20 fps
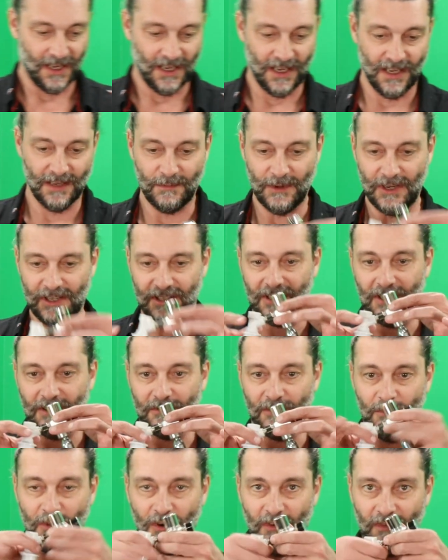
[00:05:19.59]
is basically
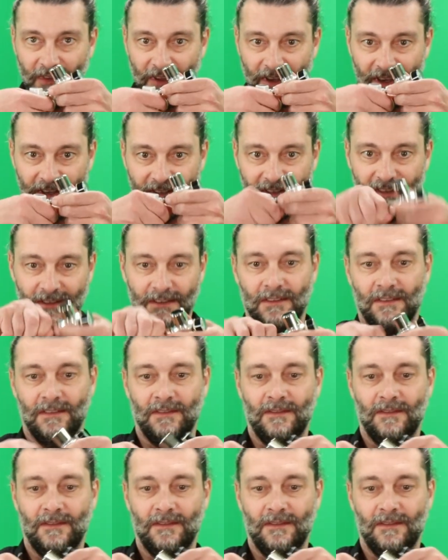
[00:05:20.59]
remove this